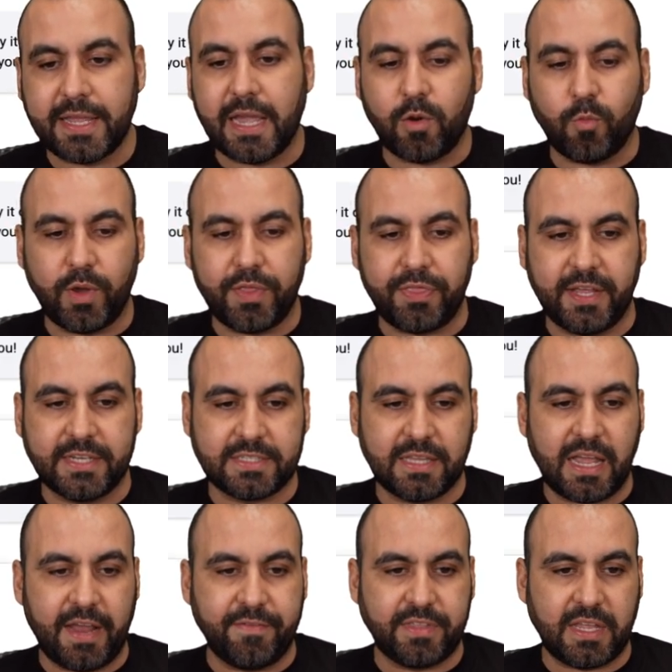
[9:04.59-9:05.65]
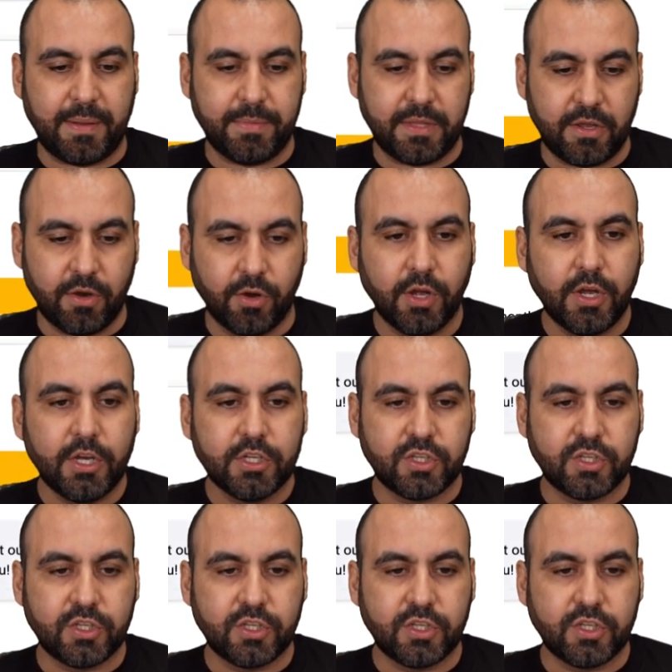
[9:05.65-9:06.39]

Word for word: get with this lifetime deal?